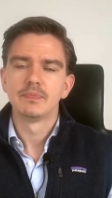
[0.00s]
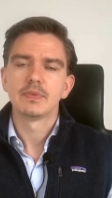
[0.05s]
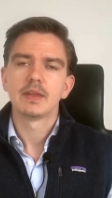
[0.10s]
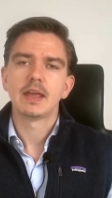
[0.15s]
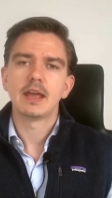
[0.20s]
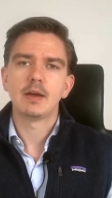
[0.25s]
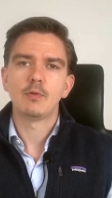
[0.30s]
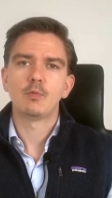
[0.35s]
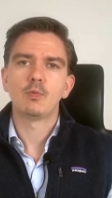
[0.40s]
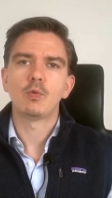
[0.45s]

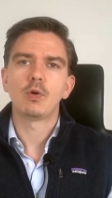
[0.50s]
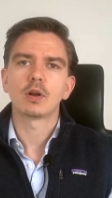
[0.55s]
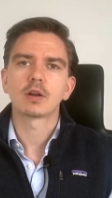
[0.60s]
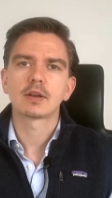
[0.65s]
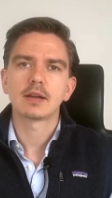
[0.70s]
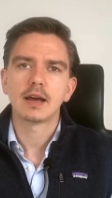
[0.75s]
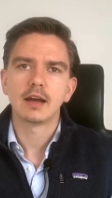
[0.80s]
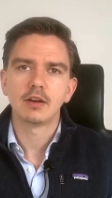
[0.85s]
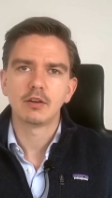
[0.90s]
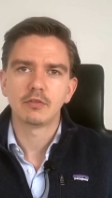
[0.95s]
and what
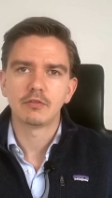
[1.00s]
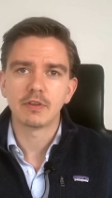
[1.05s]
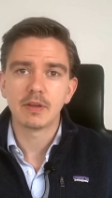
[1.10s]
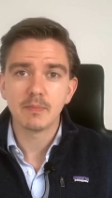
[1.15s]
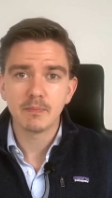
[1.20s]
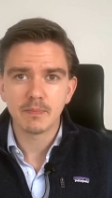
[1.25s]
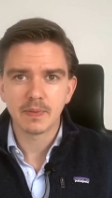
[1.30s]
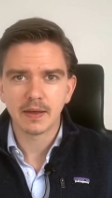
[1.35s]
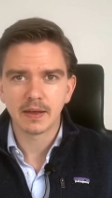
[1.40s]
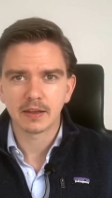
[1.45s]
kind of
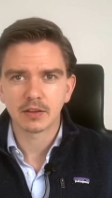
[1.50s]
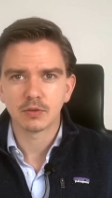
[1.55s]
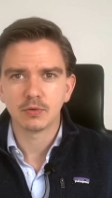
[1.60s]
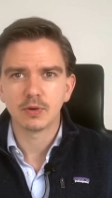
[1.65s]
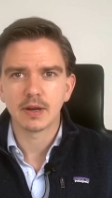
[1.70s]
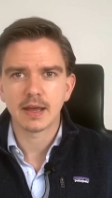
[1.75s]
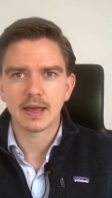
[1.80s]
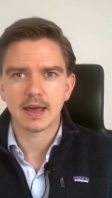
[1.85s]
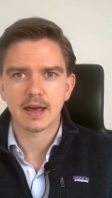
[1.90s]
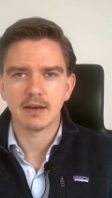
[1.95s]
impact do
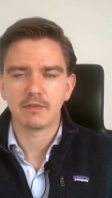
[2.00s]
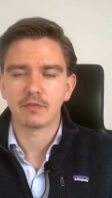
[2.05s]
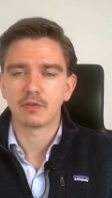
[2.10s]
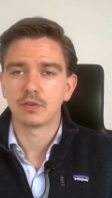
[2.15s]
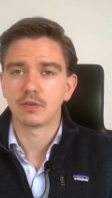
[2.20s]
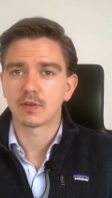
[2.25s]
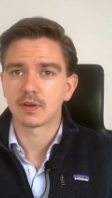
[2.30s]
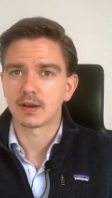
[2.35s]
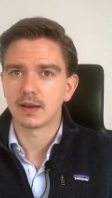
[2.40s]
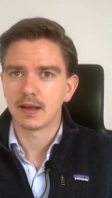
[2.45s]
they have on
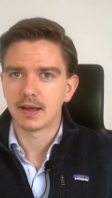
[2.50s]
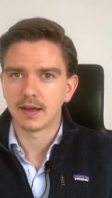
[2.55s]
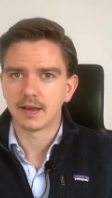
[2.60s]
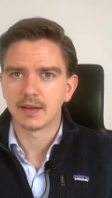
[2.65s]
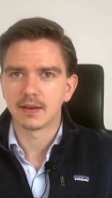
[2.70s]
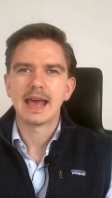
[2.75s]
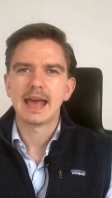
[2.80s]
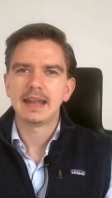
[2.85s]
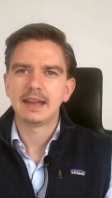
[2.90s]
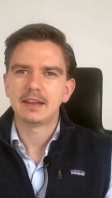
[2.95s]
your client.
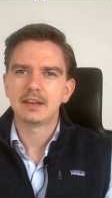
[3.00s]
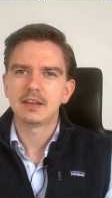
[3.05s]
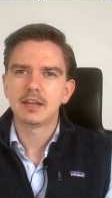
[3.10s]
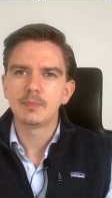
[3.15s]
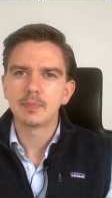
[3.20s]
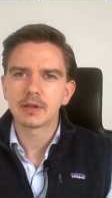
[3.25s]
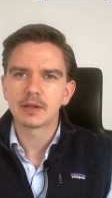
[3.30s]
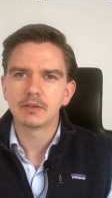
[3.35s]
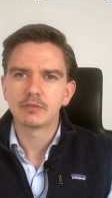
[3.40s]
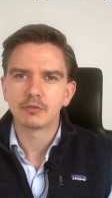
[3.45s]
And a
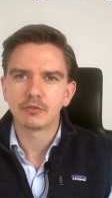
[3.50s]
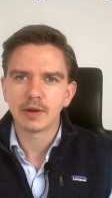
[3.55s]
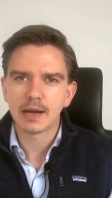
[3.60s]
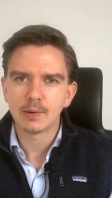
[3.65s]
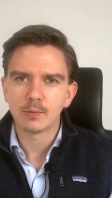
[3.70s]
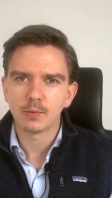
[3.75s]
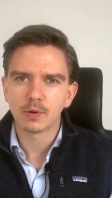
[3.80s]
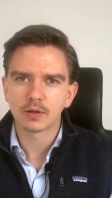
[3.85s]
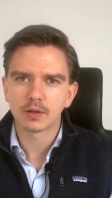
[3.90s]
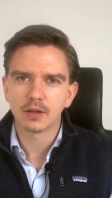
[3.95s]
typical
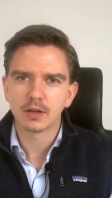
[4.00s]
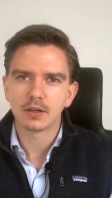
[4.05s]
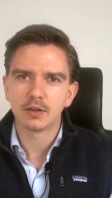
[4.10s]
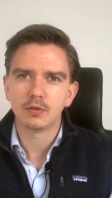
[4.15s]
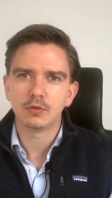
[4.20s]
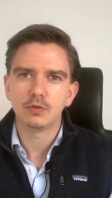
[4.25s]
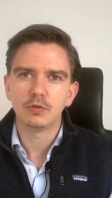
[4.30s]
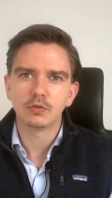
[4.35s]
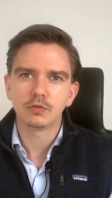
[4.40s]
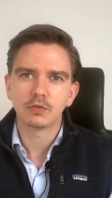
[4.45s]
framework that you
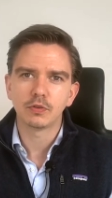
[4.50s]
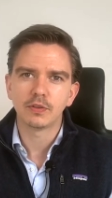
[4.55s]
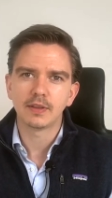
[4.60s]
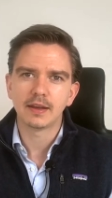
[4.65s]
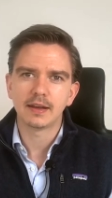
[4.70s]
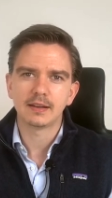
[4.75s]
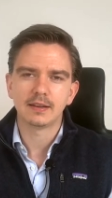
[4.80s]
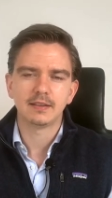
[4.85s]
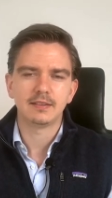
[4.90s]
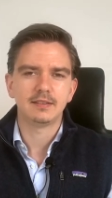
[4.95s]
use for
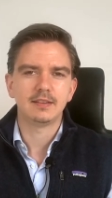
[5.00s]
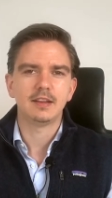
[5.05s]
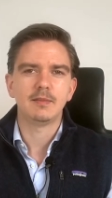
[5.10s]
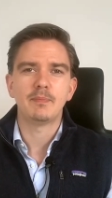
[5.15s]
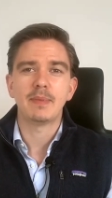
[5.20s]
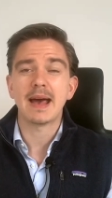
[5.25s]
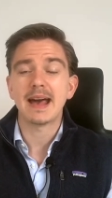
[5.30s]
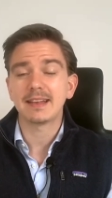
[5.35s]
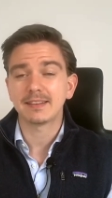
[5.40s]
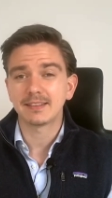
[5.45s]
that is the
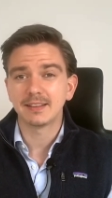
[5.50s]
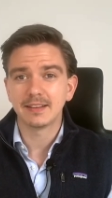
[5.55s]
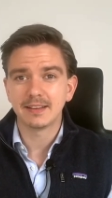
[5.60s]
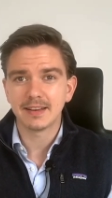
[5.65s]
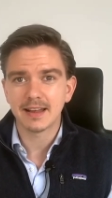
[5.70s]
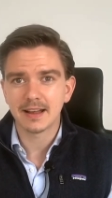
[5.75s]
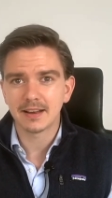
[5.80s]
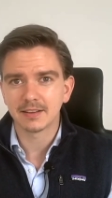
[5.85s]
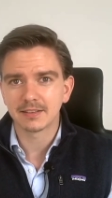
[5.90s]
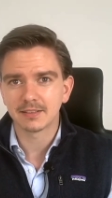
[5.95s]
PASTEL
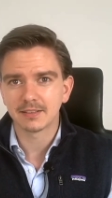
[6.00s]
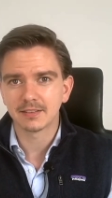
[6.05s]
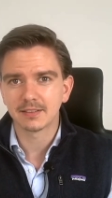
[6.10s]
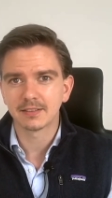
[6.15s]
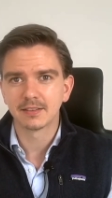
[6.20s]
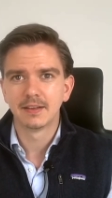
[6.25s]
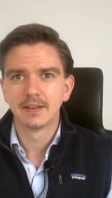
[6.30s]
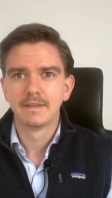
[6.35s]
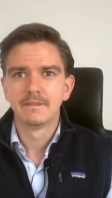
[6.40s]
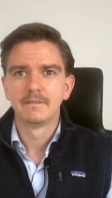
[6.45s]
analysis.
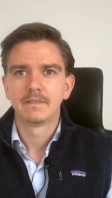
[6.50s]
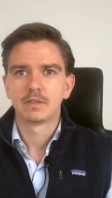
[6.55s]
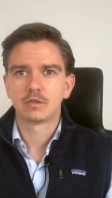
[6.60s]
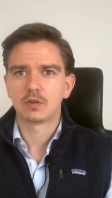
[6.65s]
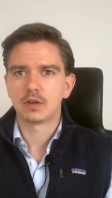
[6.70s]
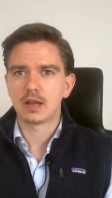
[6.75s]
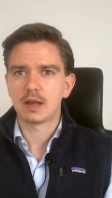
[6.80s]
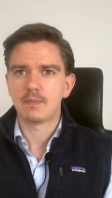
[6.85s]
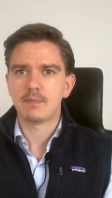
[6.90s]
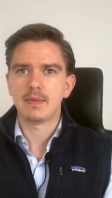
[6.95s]
So
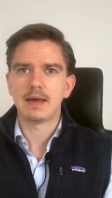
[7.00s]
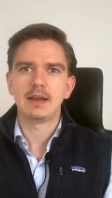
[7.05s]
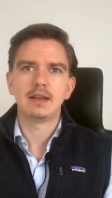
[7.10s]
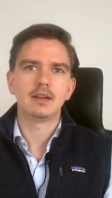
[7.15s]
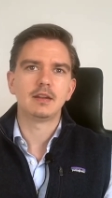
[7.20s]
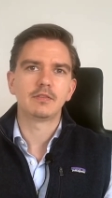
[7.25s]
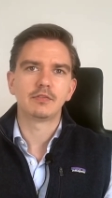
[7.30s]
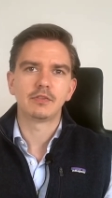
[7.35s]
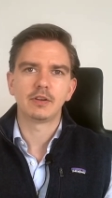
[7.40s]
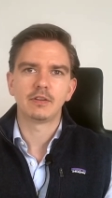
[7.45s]
there are many
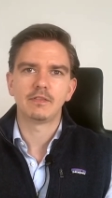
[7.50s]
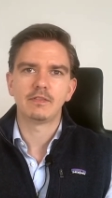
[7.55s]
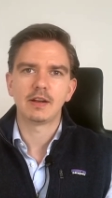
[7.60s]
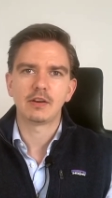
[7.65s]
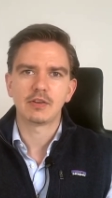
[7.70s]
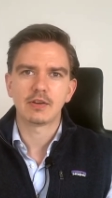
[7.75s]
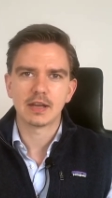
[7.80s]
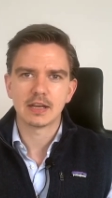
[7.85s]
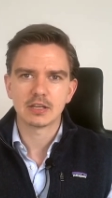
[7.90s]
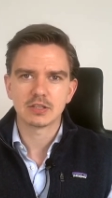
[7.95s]
different
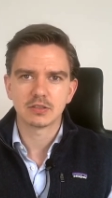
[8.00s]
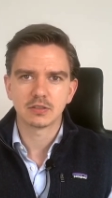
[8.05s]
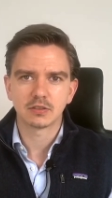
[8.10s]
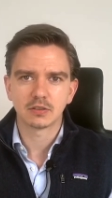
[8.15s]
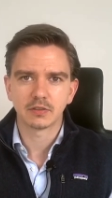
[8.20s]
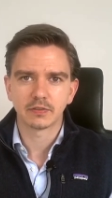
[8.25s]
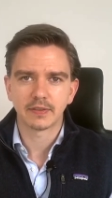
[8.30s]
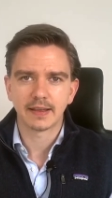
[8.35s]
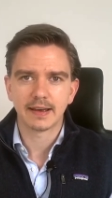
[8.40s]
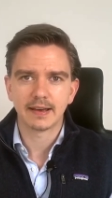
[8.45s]
variations
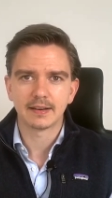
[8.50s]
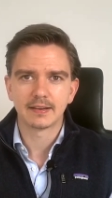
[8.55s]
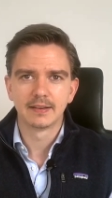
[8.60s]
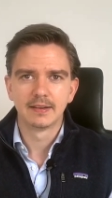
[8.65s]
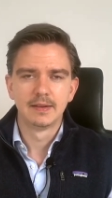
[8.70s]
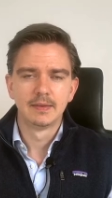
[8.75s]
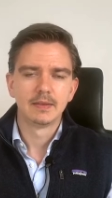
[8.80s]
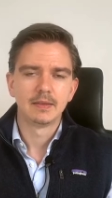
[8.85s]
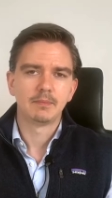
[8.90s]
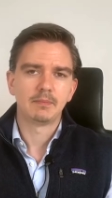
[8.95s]
of that,
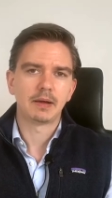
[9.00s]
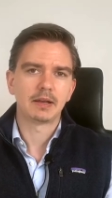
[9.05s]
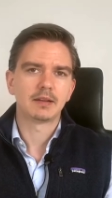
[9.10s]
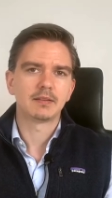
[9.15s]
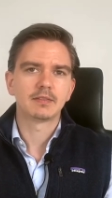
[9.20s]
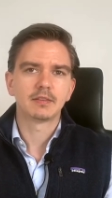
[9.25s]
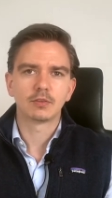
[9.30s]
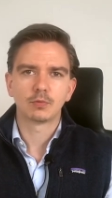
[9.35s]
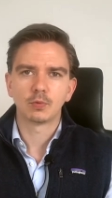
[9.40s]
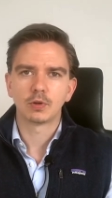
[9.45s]
but this
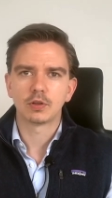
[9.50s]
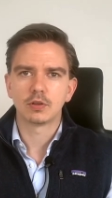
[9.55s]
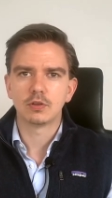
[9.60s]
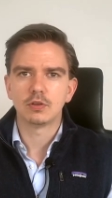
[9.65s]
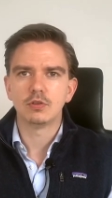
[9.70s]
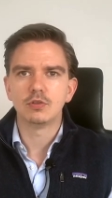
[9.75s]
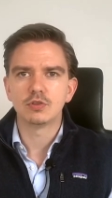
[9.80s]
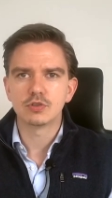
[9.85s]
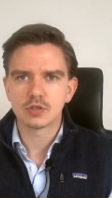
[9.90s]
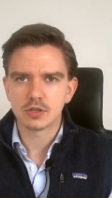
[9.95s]
is what you
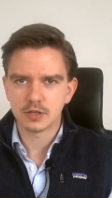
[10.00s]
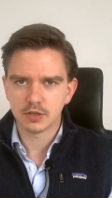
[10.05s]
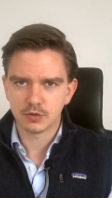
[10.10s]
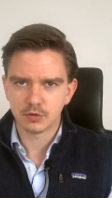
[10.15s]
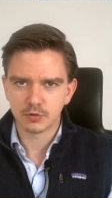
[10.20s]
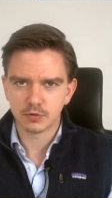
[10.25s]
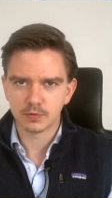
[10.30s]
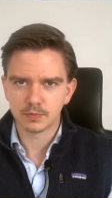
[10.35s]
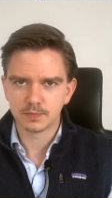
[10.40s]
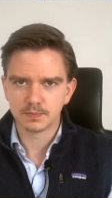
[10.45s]
usually
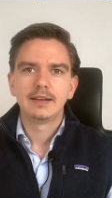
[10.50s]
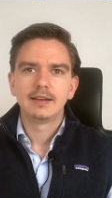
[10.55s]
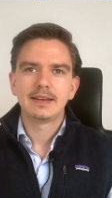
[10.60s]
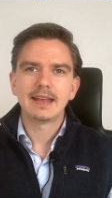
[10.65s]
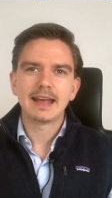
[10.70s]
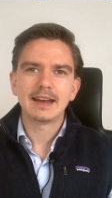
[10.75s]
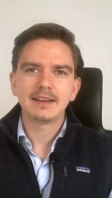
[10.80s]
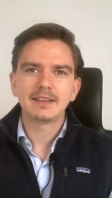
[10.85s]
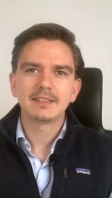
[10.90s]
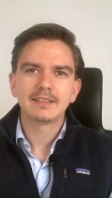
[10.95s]
do.
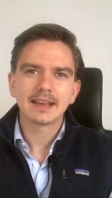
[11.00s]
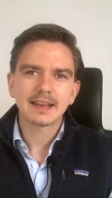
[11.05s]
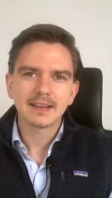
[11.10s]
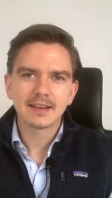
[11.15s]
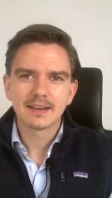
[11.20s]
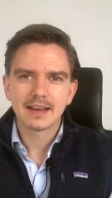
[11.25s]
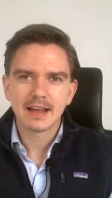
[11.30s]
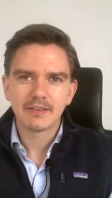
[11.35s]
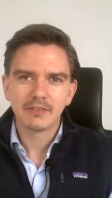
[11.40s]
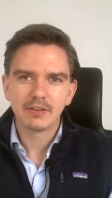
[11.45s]
Then the second
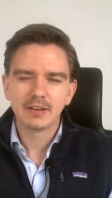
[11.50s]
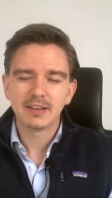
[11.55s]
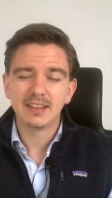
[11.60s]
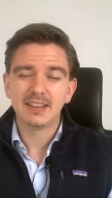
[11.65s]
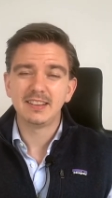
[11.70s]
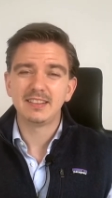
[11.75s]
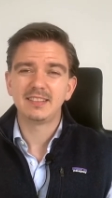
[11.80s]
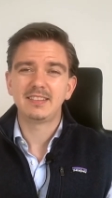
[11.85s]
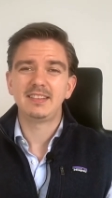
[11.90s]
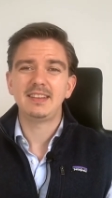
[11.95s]
level
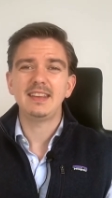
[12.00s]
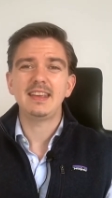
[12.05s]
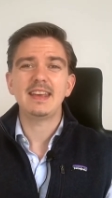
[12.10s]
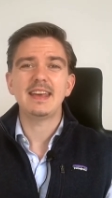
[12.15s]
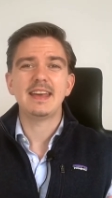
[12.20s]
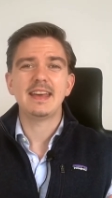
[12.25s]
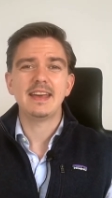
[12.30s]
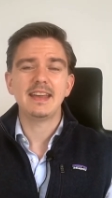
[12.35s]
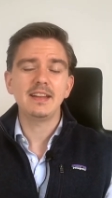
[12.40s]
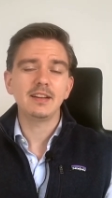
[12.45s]
is the
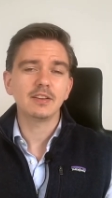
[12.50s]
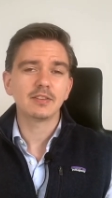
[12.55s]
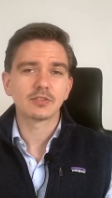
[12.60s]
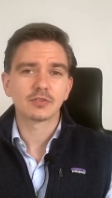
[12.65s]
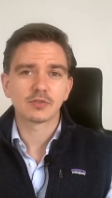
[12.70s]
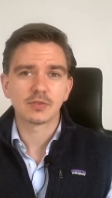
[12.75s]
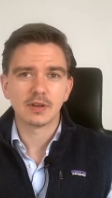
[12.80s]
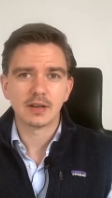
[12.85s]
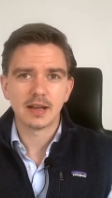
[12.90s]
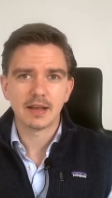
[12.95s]

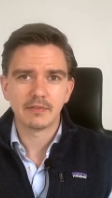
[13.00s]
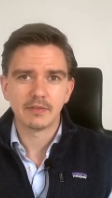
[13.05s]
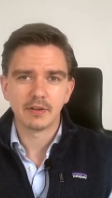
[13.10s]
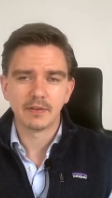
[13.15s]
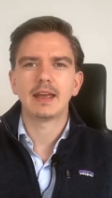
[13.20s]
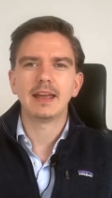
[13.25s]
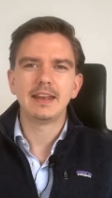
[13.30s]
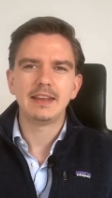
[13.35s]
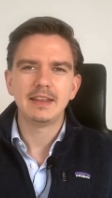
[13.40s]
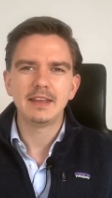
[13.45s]
industry level.
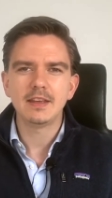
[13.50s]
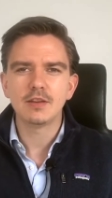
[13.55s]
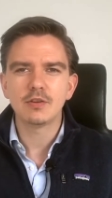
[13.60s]
And here you